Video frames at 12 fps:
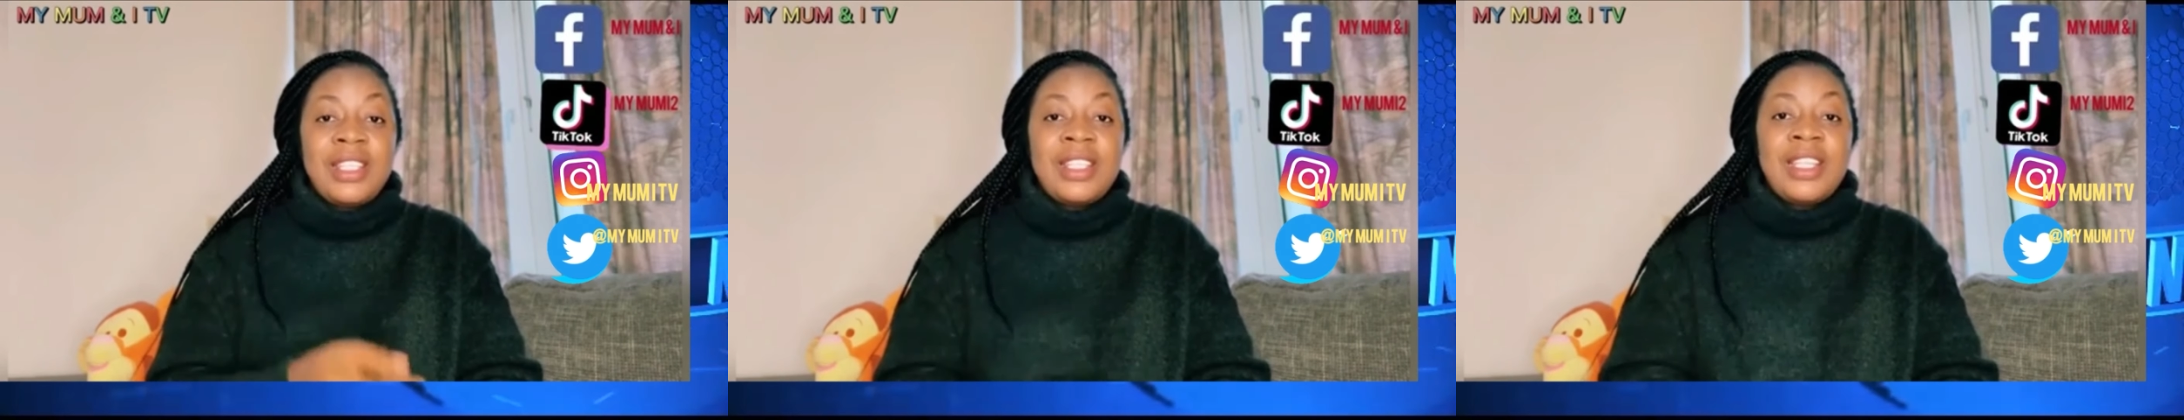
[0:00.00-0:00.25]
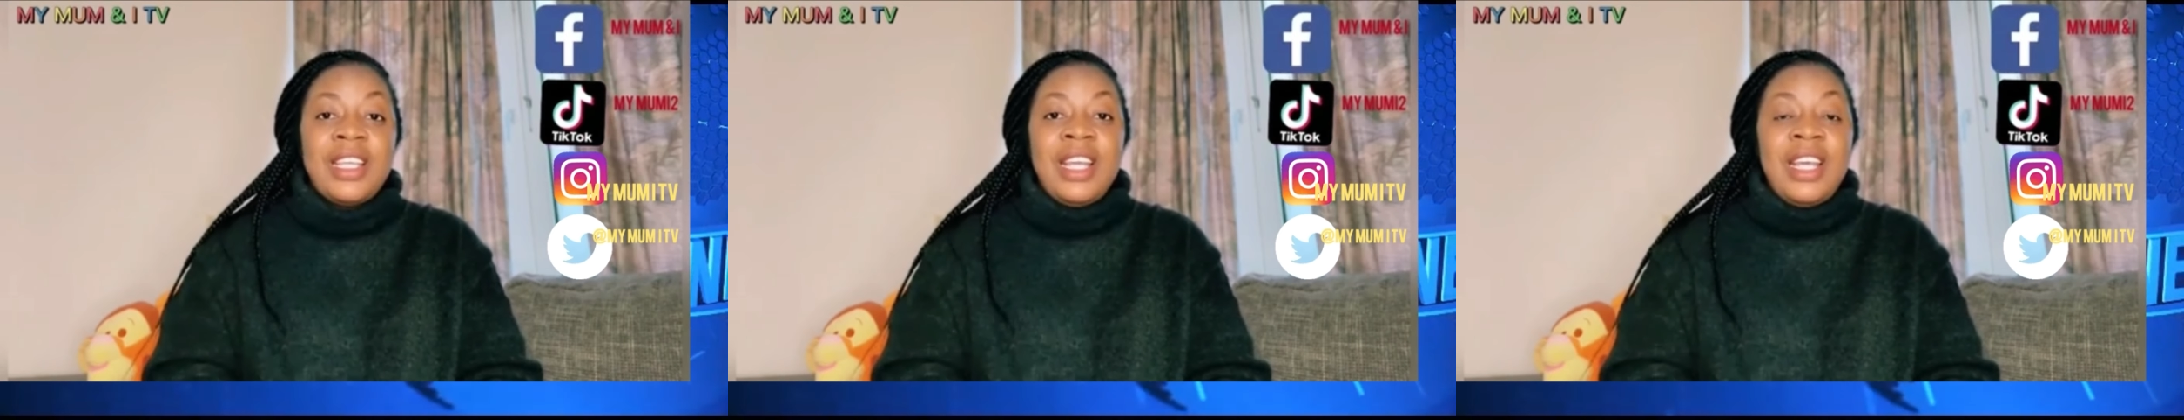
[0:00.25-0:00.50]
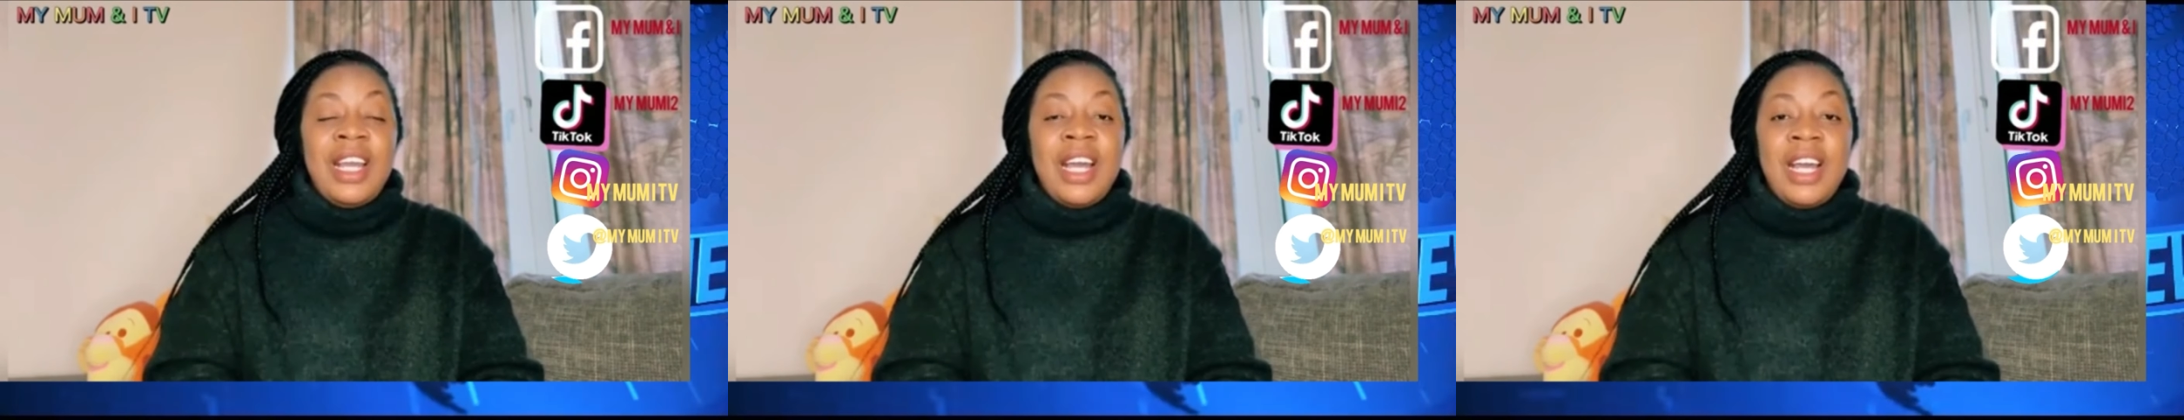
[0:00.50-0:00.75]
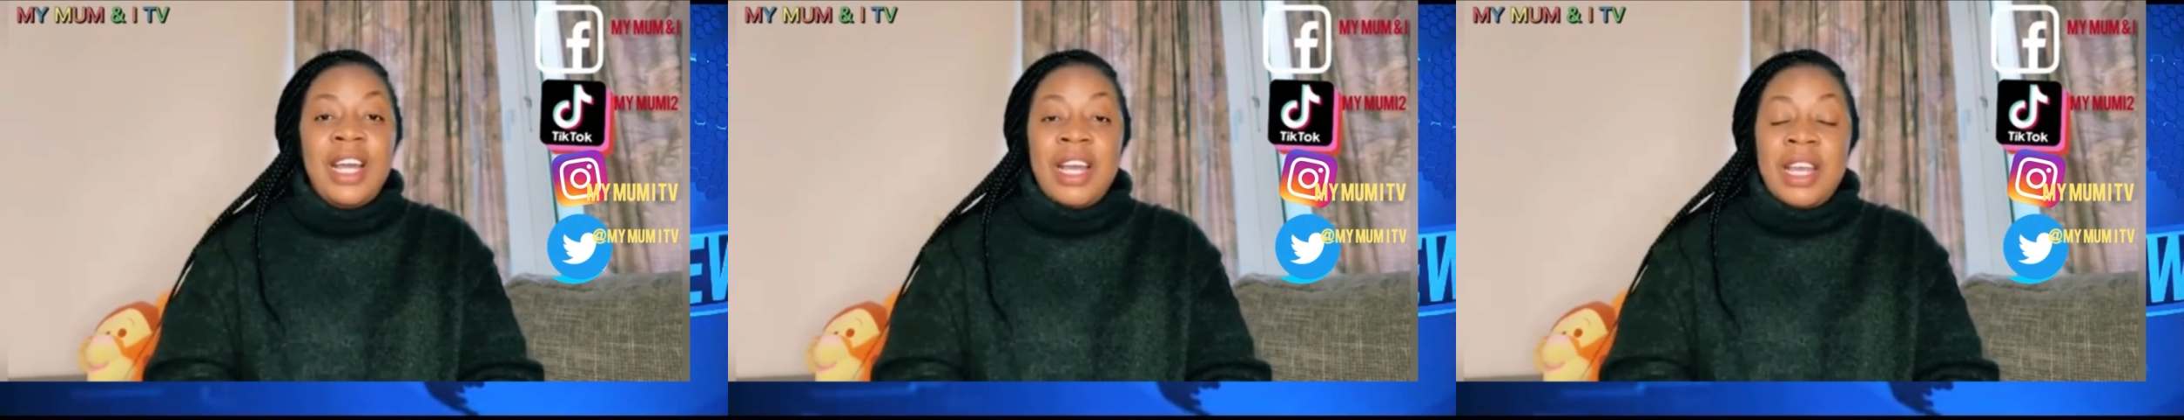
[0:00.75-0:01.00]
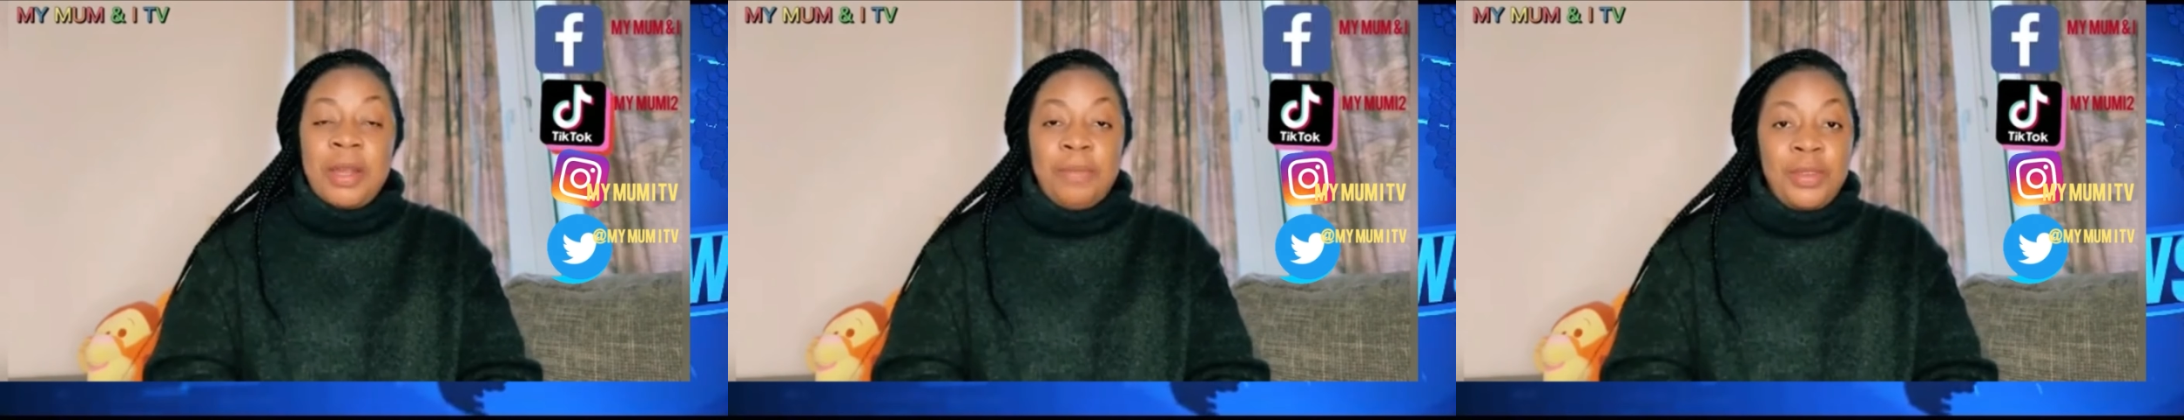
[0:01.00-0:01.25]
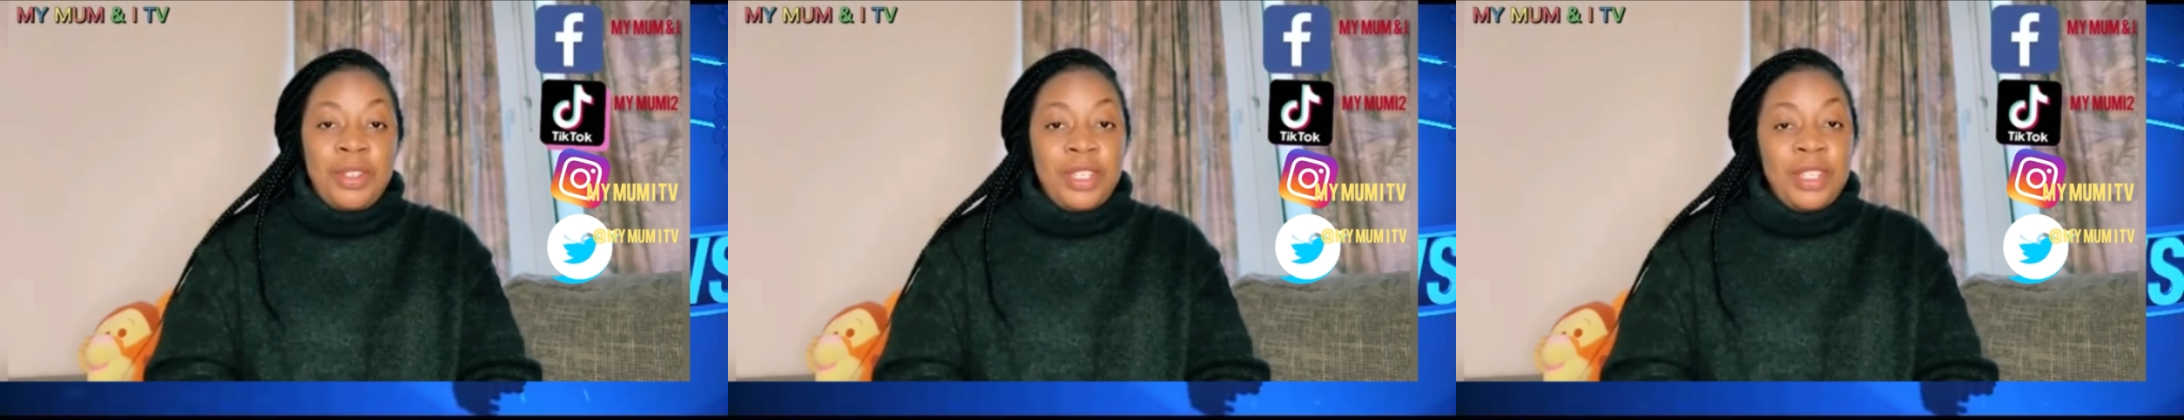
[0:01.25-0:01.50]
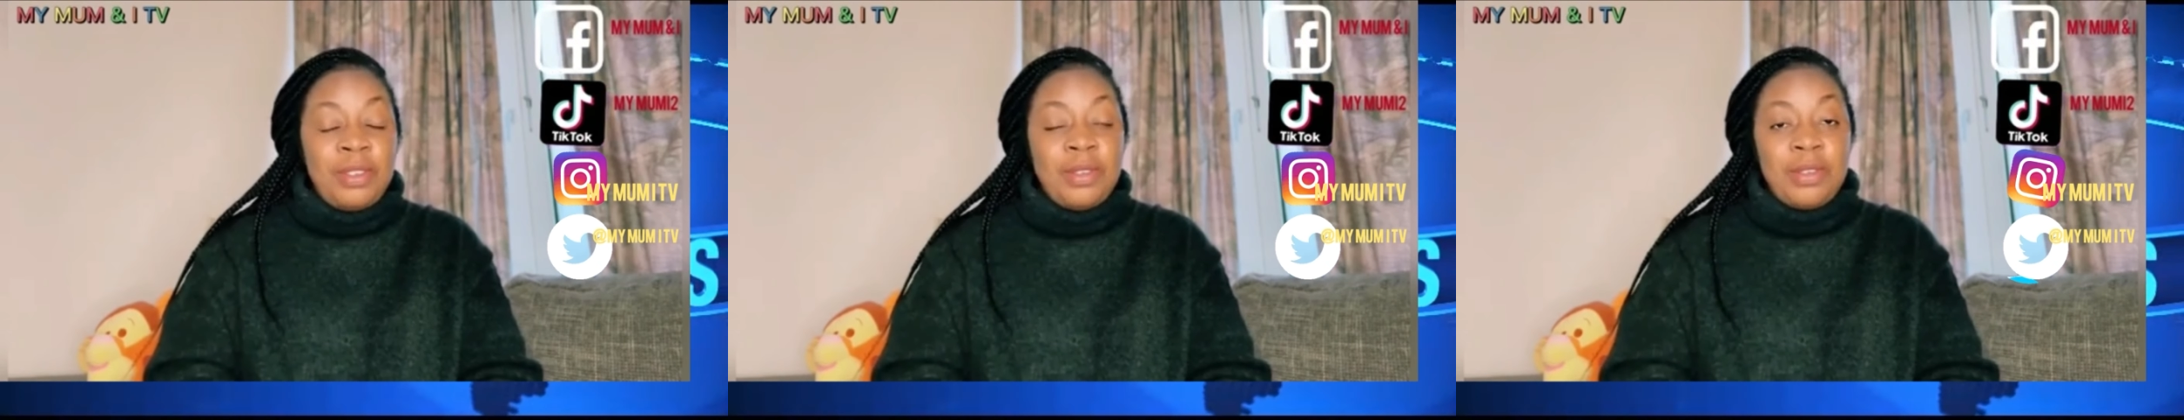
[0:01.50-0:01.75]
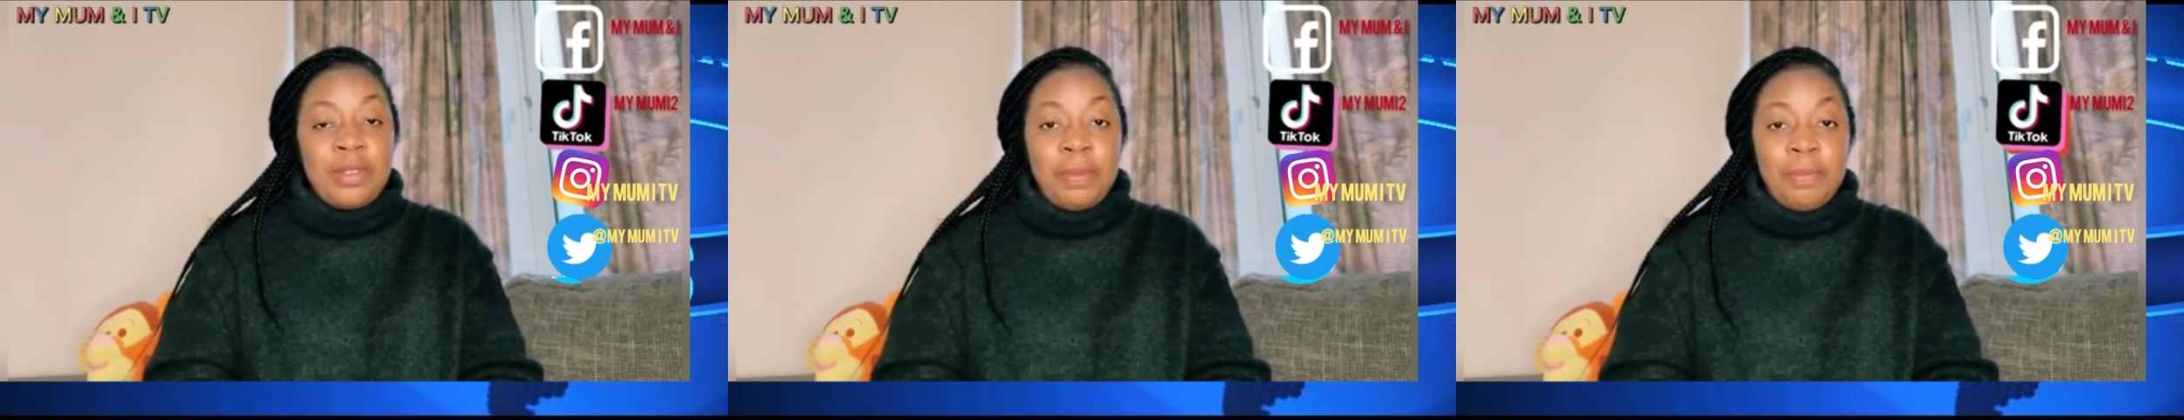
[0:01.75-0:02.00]
This will make them
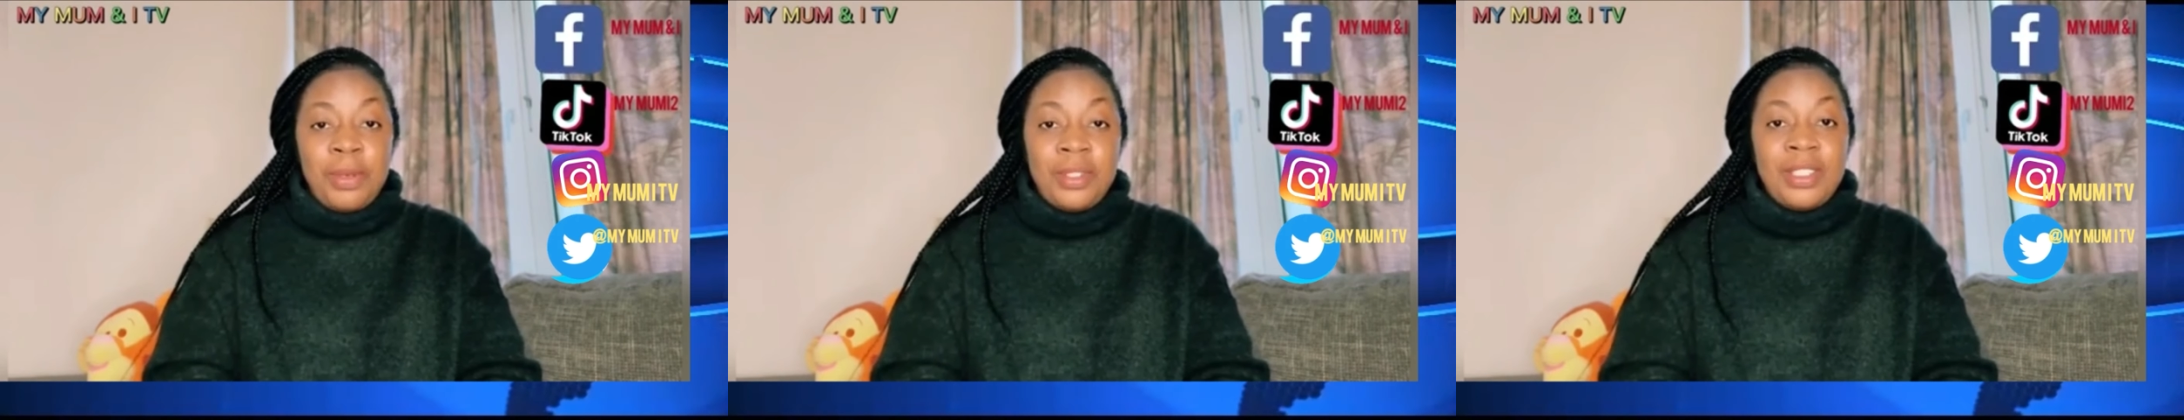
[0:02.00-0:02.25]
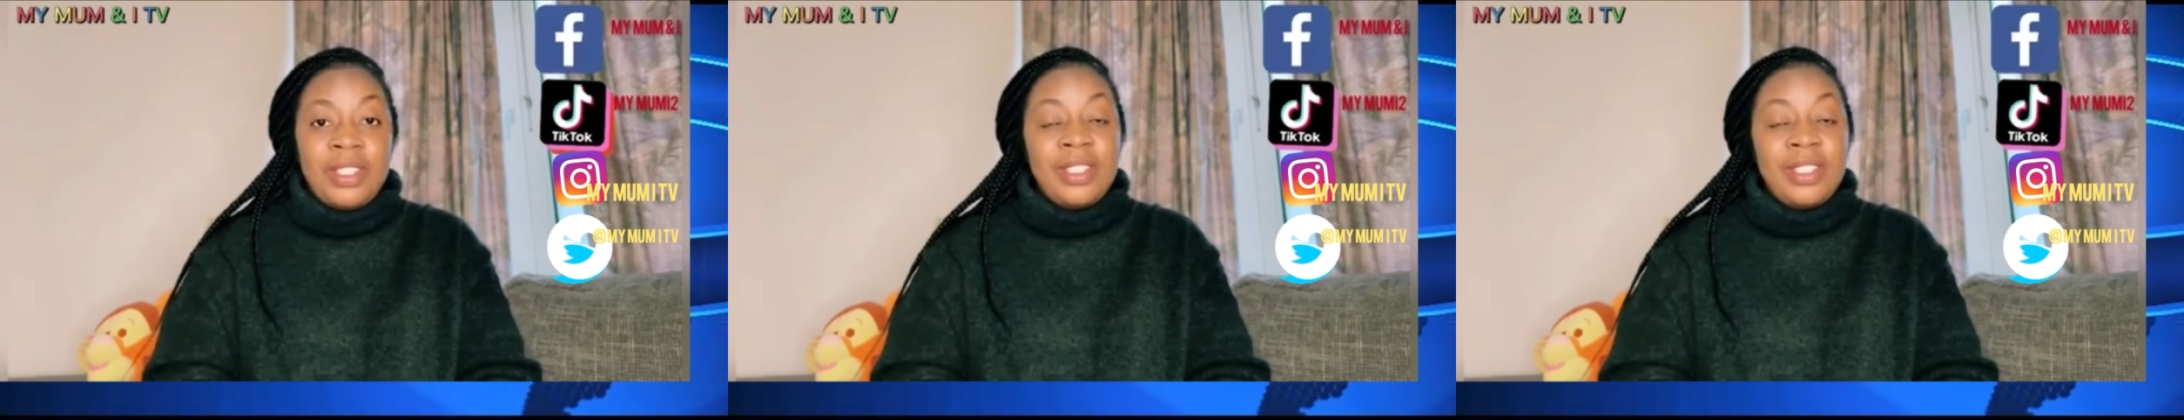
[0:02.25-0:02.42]
work